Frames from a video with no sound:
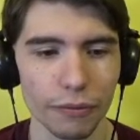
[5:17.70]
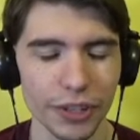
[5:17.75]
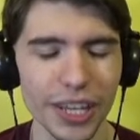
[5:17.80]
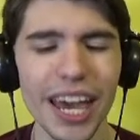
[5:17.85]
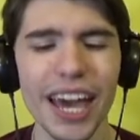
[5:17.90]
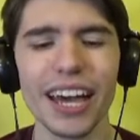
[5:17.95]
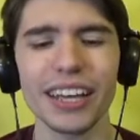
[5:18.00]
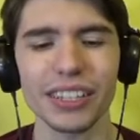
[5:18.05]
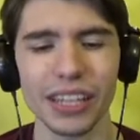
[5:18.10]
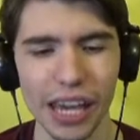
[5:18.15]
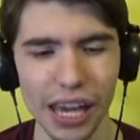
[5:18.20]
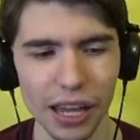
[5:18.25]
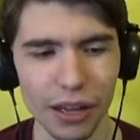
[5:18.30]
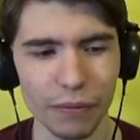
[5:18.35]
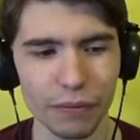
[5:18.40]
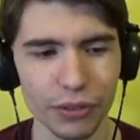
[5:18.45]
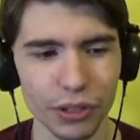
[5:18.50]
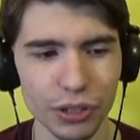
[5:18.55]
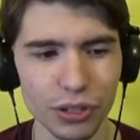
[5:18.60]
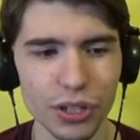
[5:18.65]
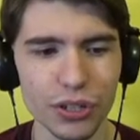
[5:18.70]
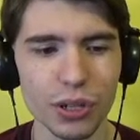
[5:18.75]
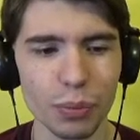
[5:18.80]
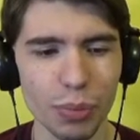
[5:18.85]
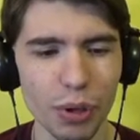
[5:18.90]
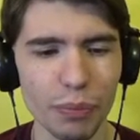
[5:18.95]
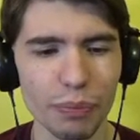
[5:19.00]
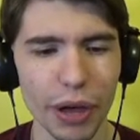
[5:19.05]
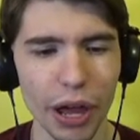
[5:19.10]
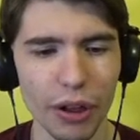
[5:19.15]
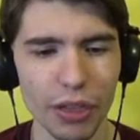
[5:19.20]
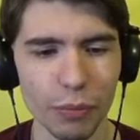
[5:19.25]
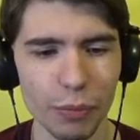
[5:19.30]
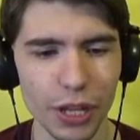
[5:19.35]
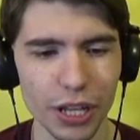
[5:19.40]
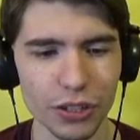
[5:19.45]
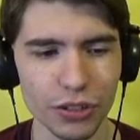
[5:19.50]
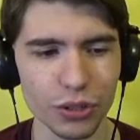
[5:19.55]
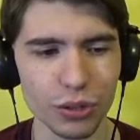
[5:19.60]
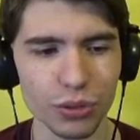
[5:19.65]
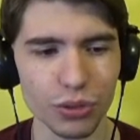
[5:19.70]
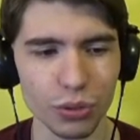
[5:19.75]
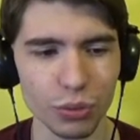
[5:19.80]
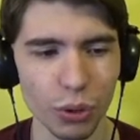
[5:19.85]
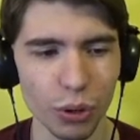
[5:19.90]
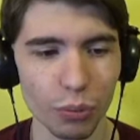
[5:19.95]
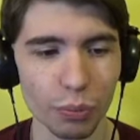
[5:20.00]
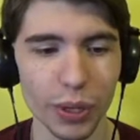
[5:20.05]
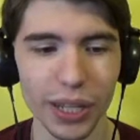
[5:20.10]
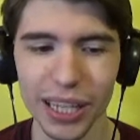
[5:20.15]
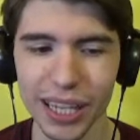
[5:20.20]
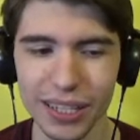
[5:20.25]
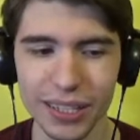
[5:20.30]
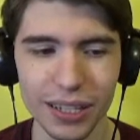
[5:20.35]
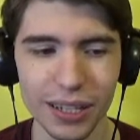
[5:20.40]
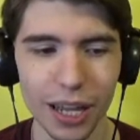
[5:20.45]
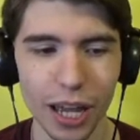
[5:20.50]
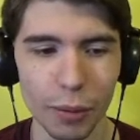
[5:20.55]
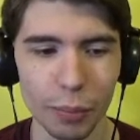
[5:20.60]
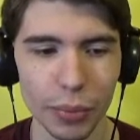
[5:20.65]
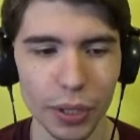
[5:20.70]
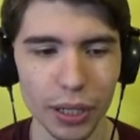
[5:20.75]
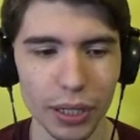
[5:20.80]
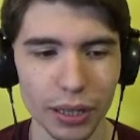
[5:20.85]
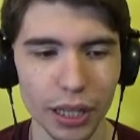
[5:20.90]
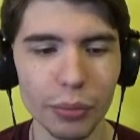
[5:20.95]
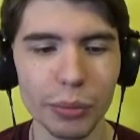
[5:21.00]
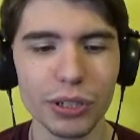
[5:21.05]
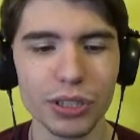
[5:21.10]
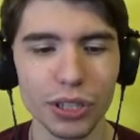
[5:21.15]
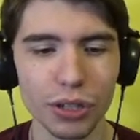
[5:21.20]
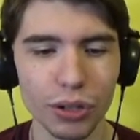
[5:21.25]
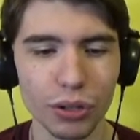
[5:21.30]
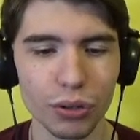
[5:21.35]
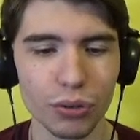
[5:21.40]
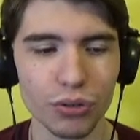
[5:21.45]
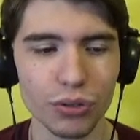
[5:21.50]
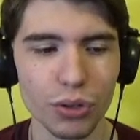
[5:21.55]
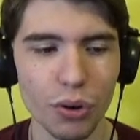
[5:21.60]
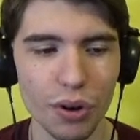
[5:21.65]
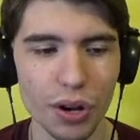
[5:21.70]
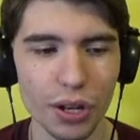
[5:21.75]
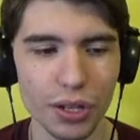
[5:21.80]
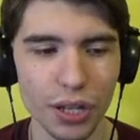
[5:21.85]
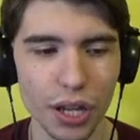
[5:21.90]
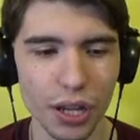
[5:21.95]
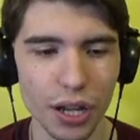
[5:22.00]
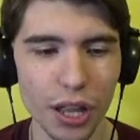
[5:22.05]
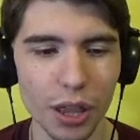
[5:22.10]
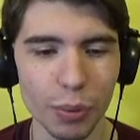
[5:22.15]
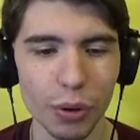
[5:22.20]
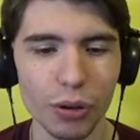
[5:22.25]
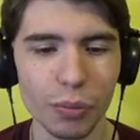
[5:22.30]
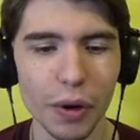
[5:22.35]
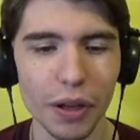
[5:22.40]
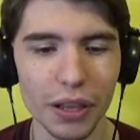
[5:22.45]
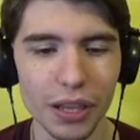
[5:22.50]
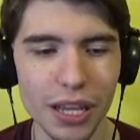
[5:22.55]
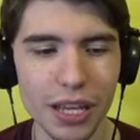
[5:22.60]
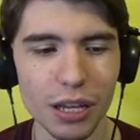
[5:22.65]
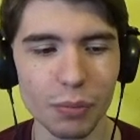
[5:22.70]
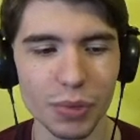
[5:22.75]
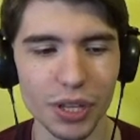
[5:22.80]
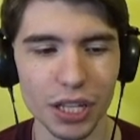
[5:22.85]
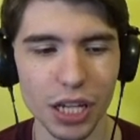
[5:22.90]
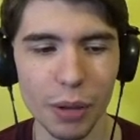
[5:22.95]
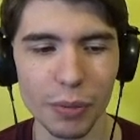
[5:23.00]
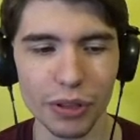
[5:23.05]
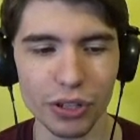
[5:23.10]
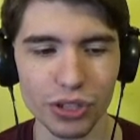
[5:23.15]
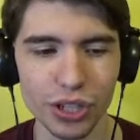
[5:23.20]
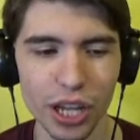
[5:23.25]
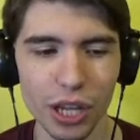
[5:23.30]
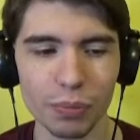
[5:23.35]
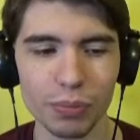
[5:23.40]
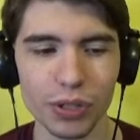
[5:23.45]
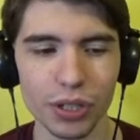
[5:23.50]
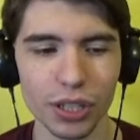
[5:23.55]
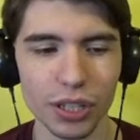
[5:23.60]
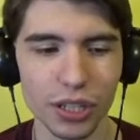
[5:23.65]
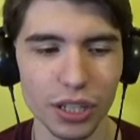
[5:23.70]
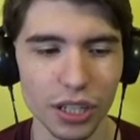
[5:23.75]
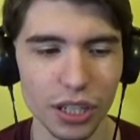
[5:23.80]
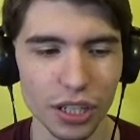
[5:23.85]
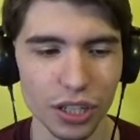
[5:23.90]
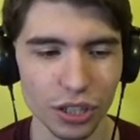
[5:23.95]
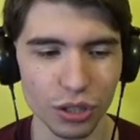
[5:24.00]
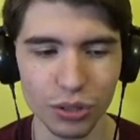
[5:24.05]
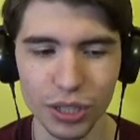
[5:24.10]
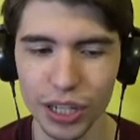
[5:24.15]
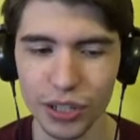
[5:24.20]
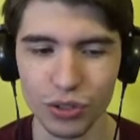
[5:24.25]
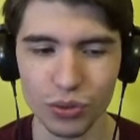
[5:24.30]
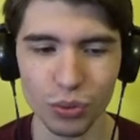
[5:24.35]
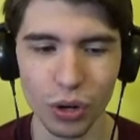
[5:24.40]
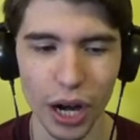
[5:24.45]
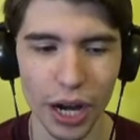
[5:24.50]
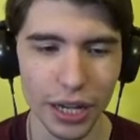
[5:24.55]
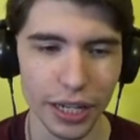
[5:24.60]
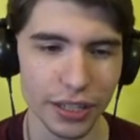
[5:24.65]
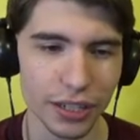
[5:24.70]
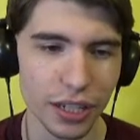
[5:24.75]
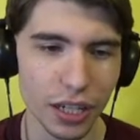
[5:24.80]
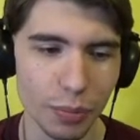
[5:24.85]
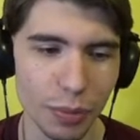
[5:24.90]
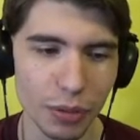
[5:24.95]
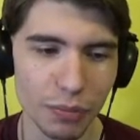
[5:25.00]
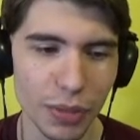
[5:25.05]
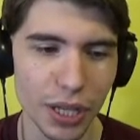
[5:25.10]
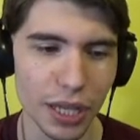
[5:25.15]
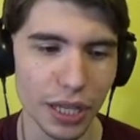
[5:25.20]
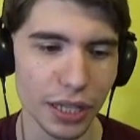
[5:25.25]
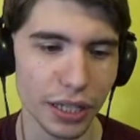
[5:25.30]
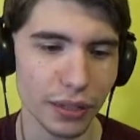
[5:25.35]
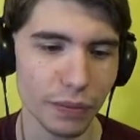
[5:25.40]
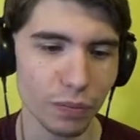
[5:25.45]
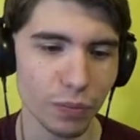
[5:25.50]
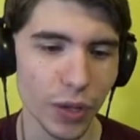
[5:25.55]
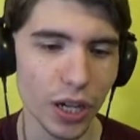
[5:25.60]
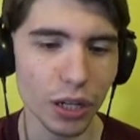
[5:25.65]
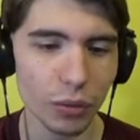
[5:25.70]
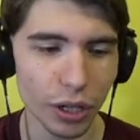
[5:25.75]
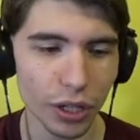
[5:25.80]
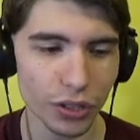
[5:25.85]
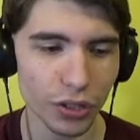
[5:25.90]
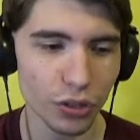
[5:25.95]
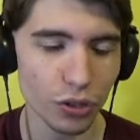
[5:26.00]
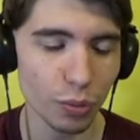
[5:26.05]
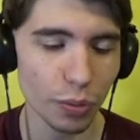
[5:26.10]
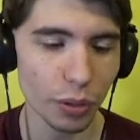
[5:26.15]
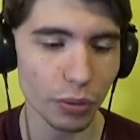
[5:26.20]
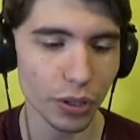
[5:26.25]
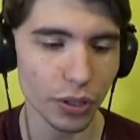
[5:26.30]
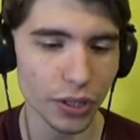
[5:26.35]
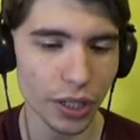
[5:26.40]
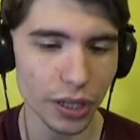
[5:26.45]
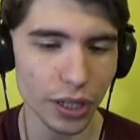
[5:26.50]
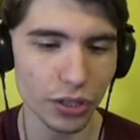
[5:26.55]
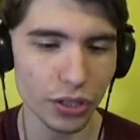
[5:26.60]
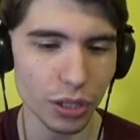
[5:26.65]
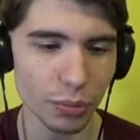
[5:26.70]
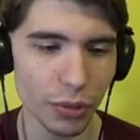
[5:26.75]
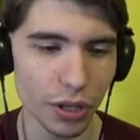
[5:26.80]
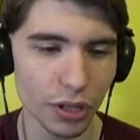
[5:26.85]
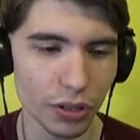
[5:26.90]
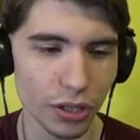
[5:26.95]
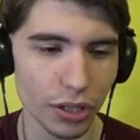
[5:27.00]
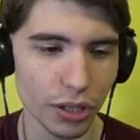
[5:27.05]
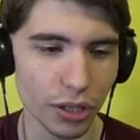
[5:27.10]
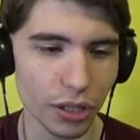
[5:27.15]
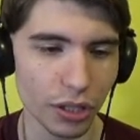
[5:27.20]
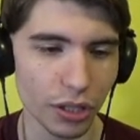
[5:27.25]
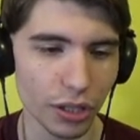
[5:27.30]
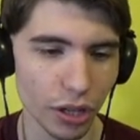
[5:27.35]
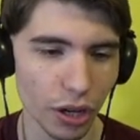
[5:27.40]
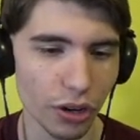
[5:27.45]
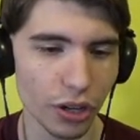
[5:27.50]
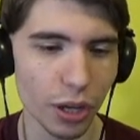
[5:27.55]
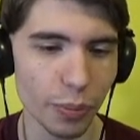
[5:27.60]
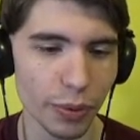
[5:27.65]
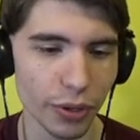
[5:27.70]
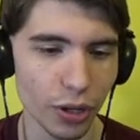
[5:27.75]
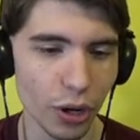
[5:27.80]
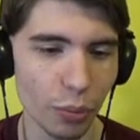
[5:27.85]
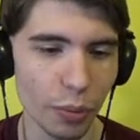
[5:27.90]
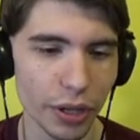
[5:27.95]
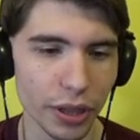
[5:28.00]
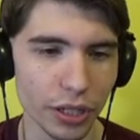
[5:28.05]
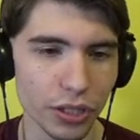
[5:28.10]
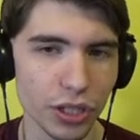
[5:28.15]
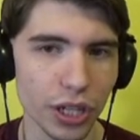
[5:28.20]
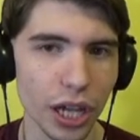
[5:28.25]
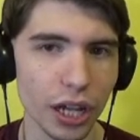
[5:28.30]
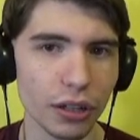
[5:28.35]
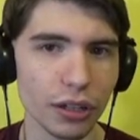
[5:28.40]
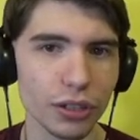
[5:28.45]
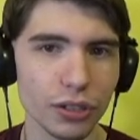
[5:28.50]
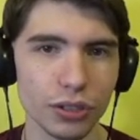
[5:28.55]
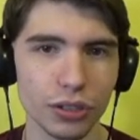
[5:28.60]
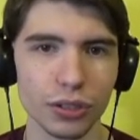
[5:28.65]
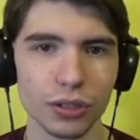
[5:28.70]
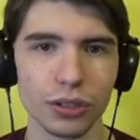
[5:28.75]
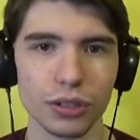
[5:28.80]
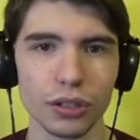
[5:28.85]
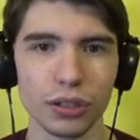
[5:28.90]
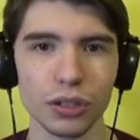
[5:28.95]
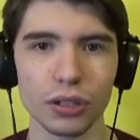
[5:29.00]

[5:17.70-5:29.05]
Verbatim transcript: Yeah, yeah. You're just a bit better than me as usual. But listen up. Let me tell you who's going to take out the Pokemon League and become the champion. You guessed right, it's gonna be me. Anyways, you should be able to take the gym leader here. Hurry up and go make the challenge.